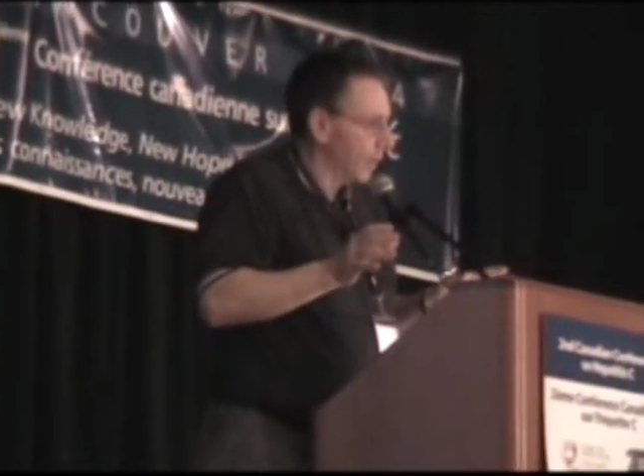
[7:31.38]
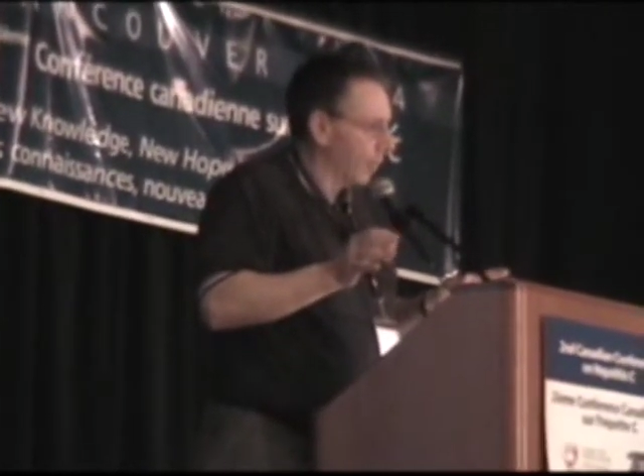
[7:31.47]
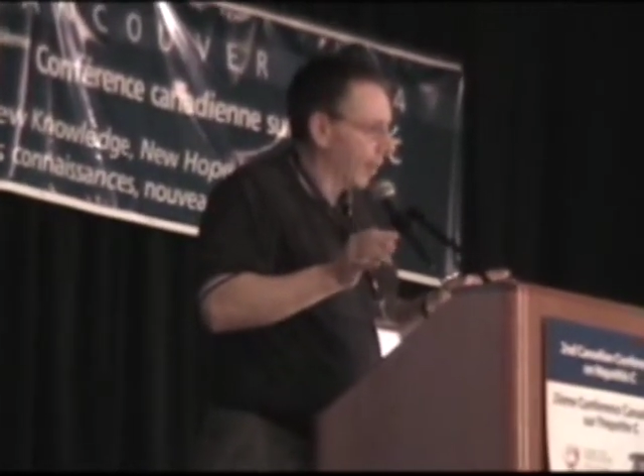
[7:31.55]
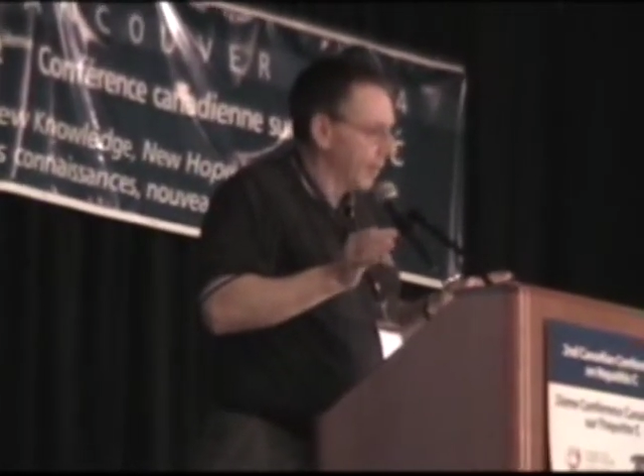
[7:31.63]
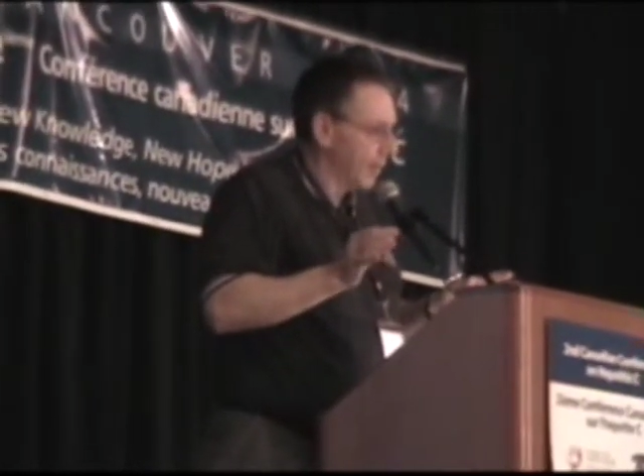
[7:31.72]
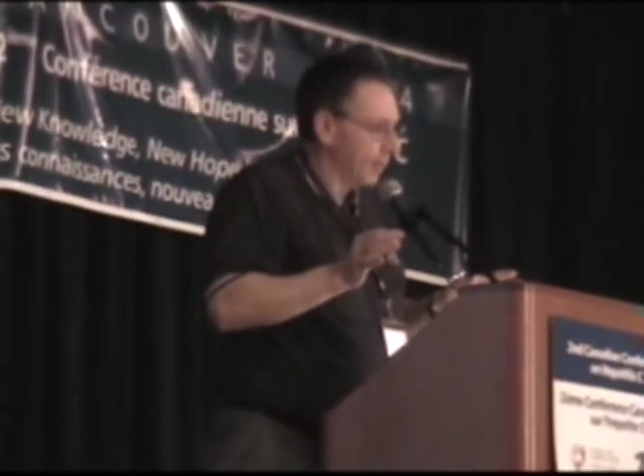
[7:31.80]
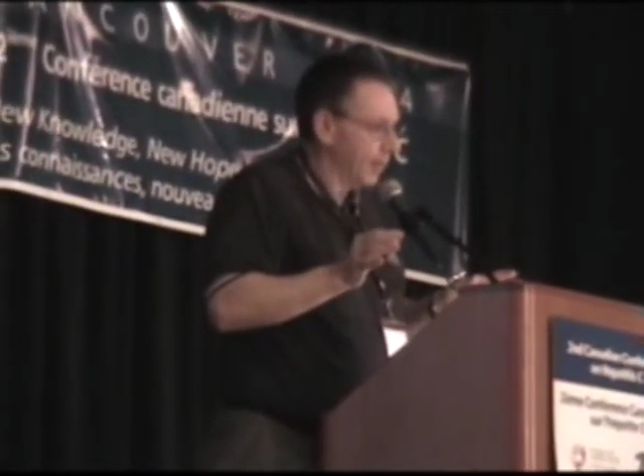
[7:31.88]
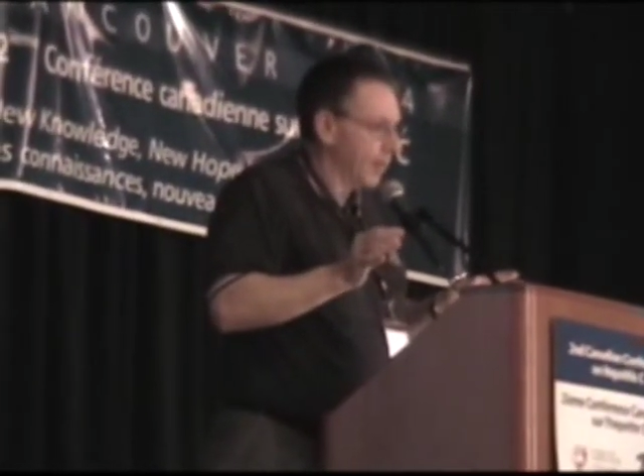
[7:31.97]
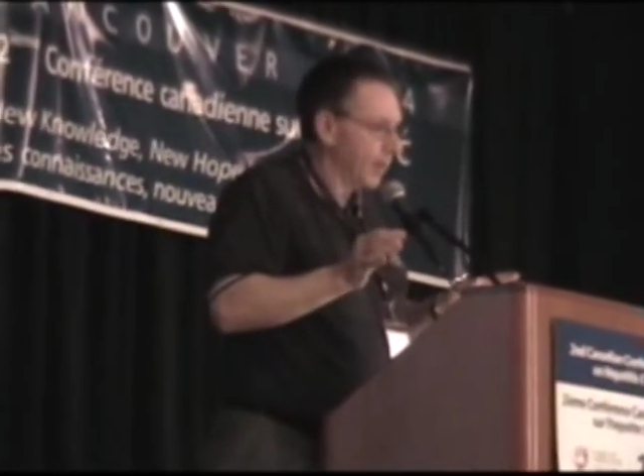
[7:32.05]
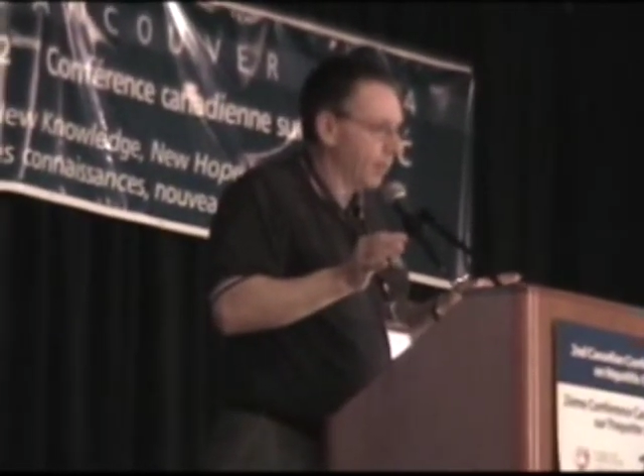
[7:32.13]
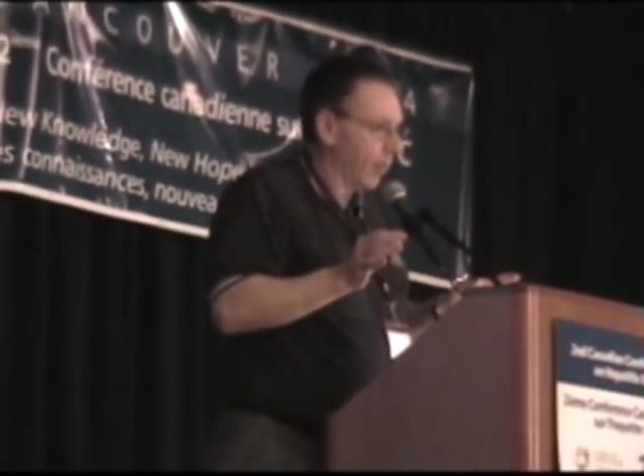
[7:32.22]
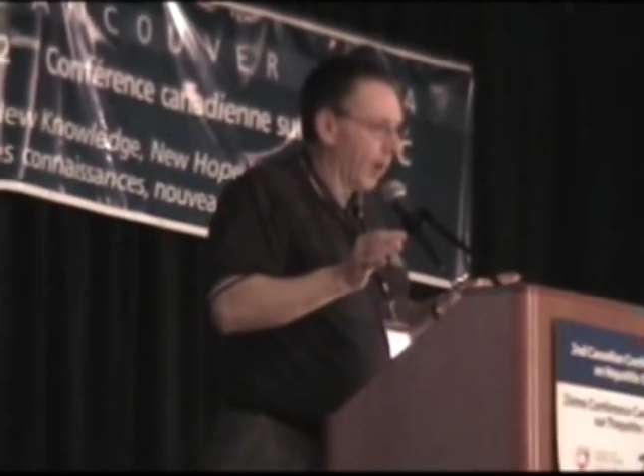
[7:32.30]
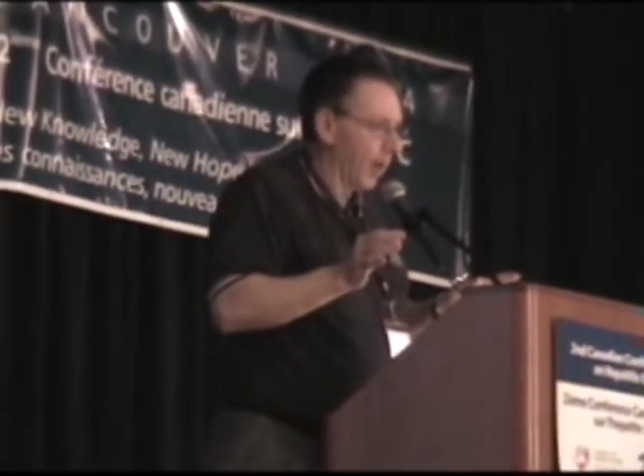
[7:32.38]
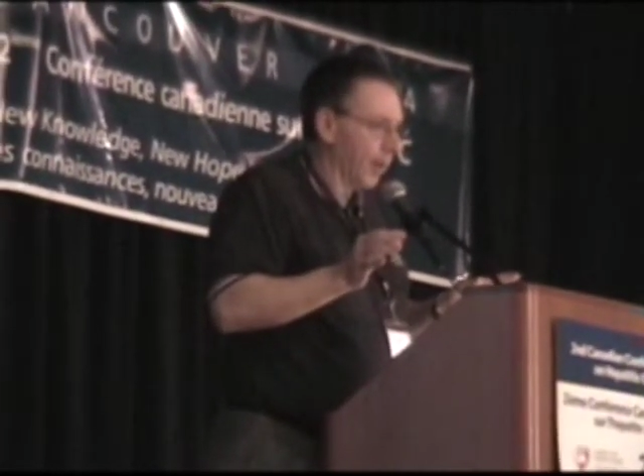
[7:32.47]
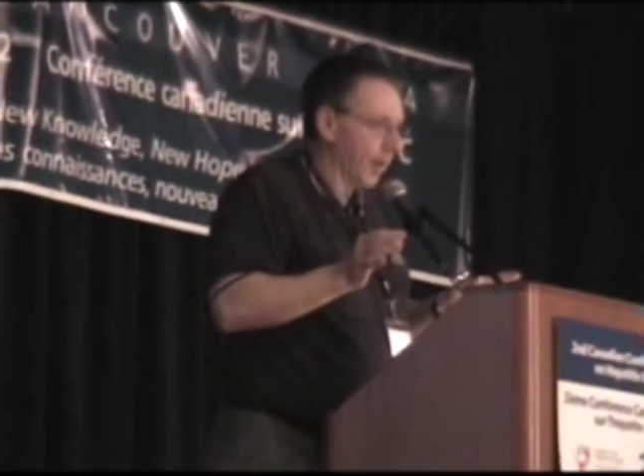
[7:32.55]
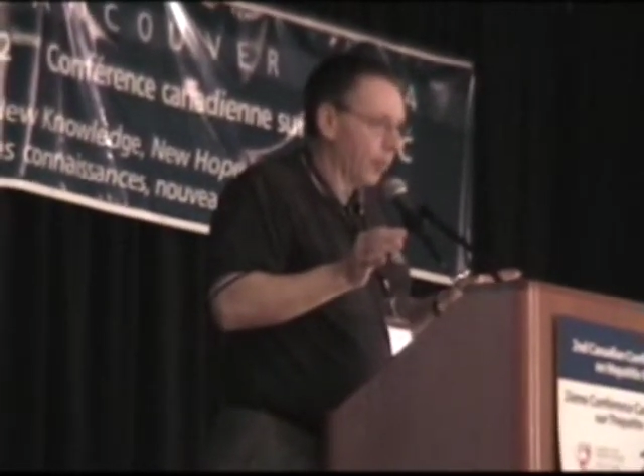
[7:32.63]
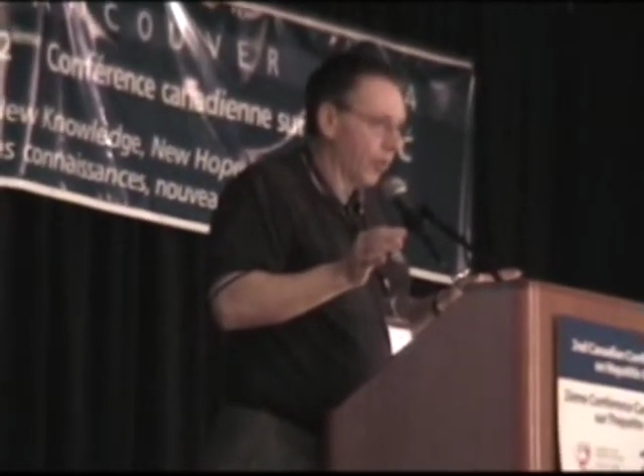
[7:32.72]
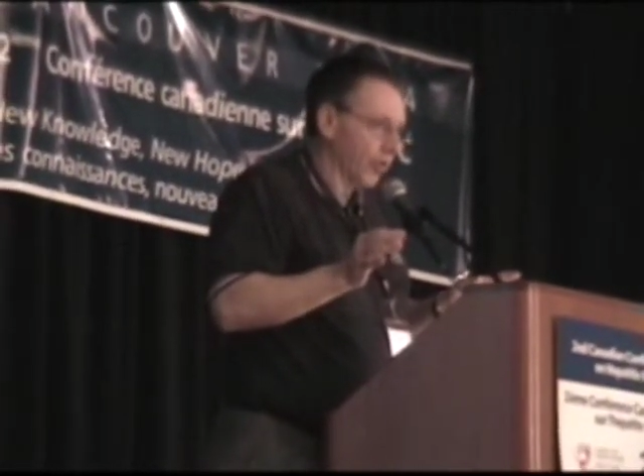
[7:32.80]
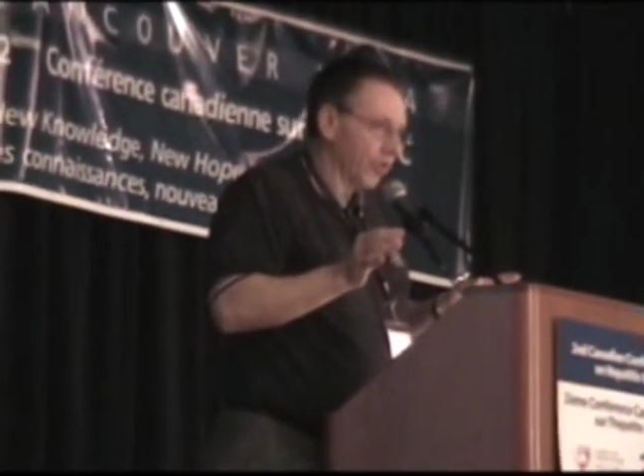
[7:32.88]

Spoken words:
of my DVD pile and I'd put a